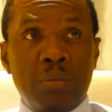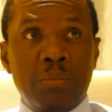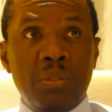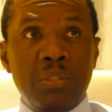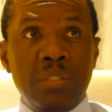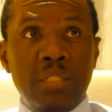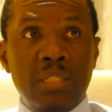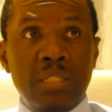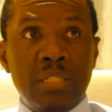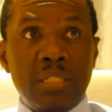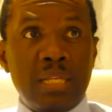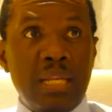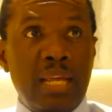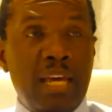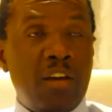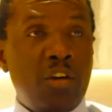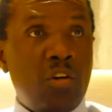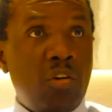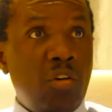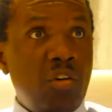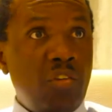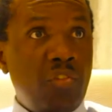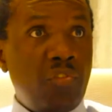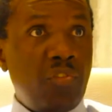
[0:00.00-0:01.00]
commodities
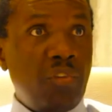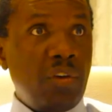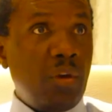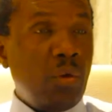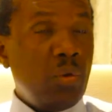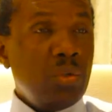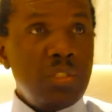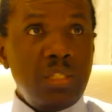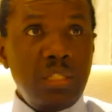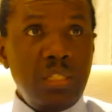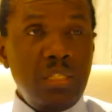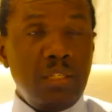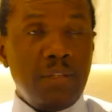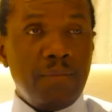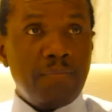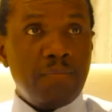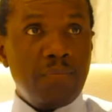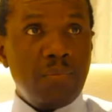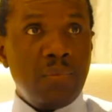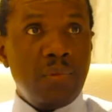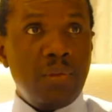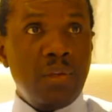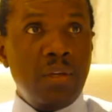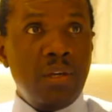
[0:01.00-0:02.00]
like coffee or tea,
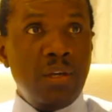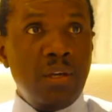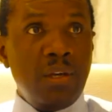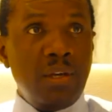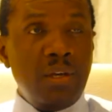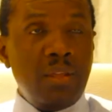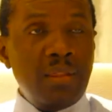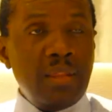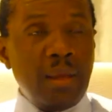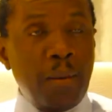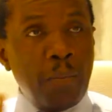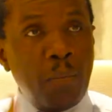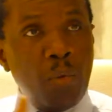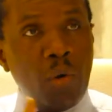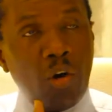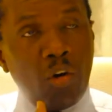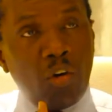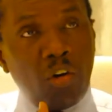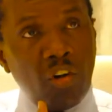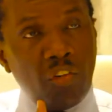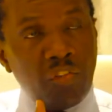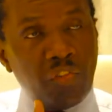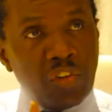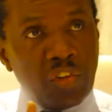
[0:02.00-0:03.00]
the more
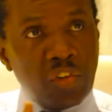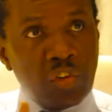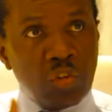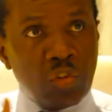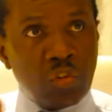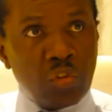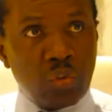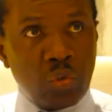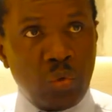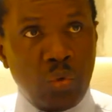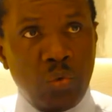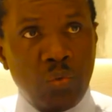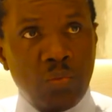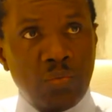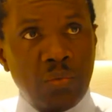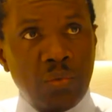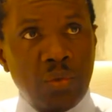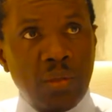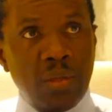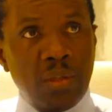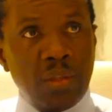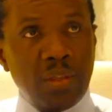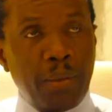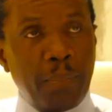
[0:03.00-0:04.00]
coffee you grow,
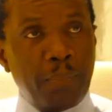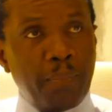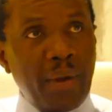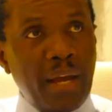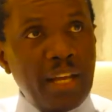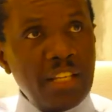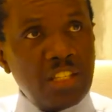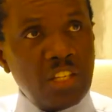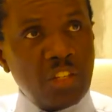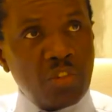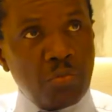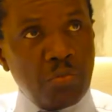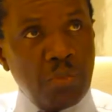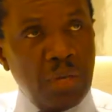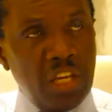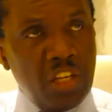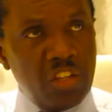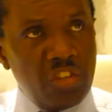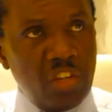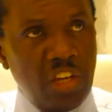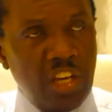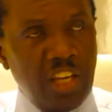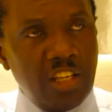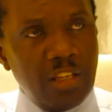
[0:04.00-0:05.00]
the prices may
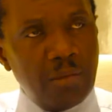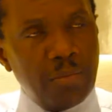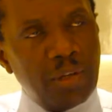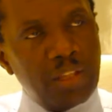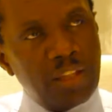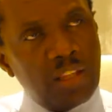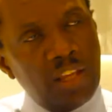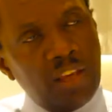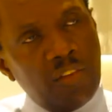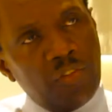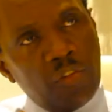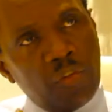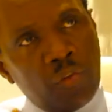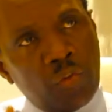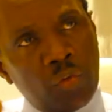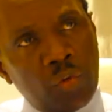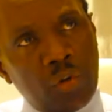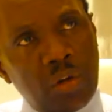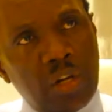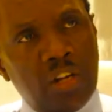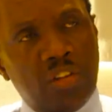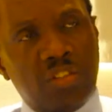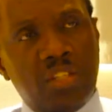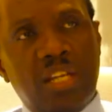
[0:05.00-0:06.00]
change, but if you've
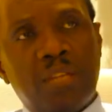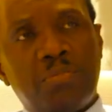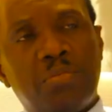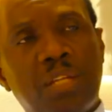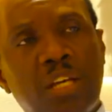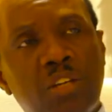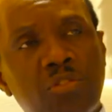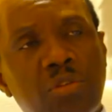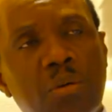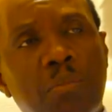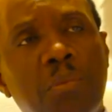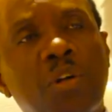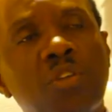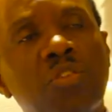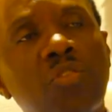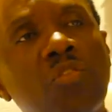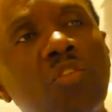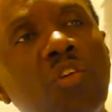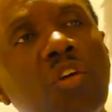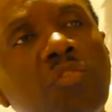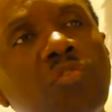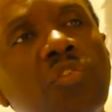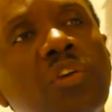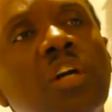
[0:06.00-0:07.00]
grown a substantial amount of
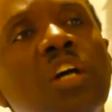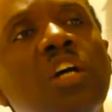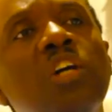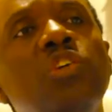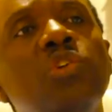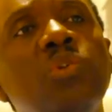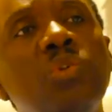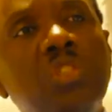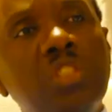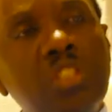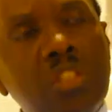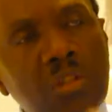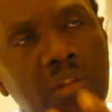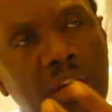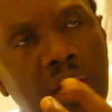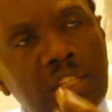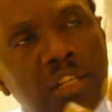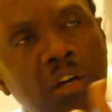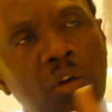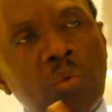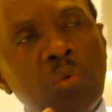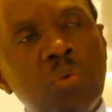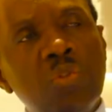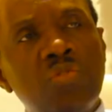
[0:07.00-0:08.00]
coffee, you'll still
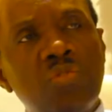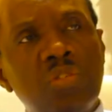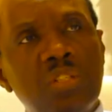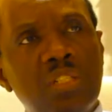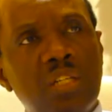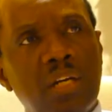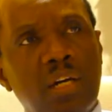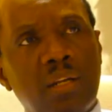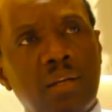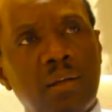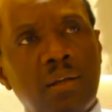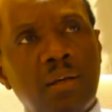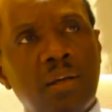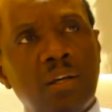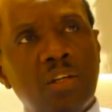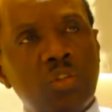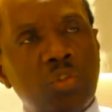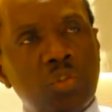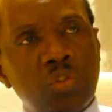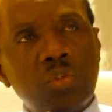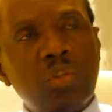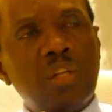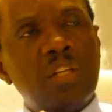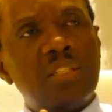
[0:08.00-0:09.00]
get a good return.
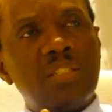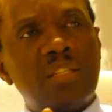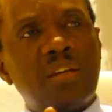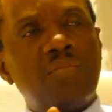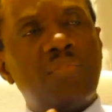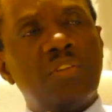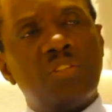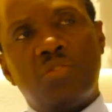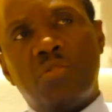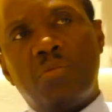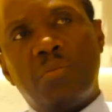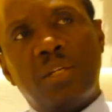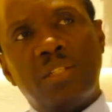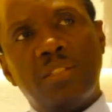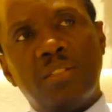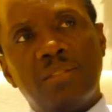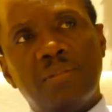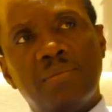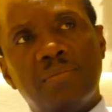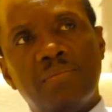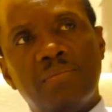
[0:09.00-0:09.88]
You shouldn't suffer so much.